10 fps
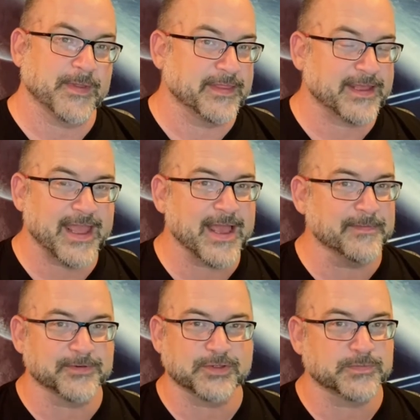and again,
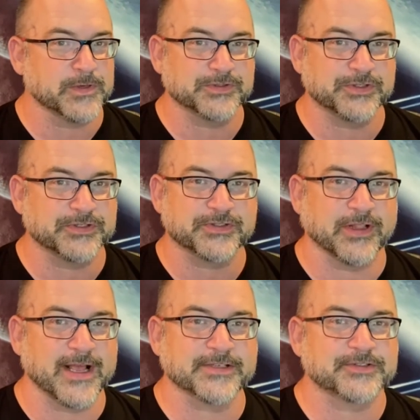this is mostly just the
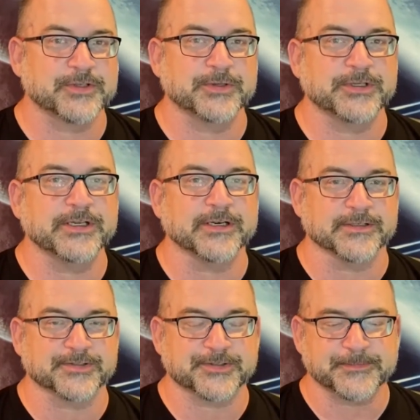last 2
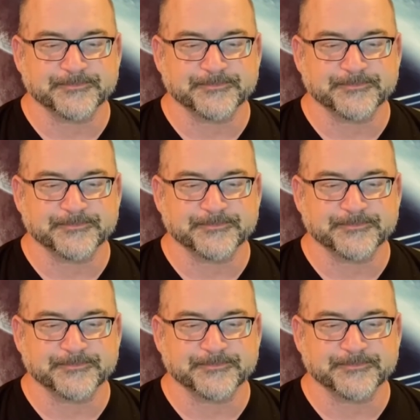years,